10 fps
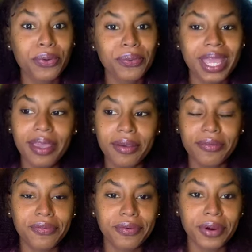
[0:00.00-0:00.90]

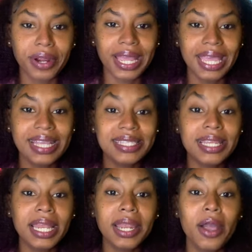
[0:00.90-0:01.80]
Praying for, and
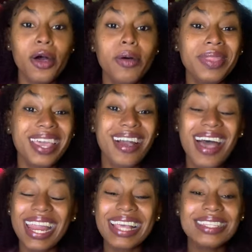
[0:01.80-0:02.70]
kissing and hope they
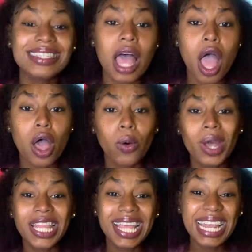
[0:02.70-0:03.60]
caught us,
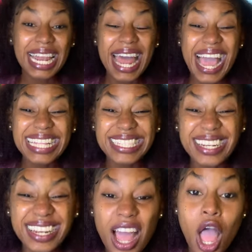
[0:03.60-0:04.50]
whether they liked it
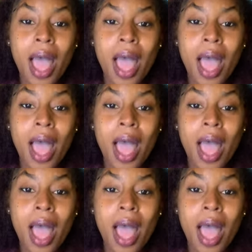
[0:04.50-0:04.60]
or not.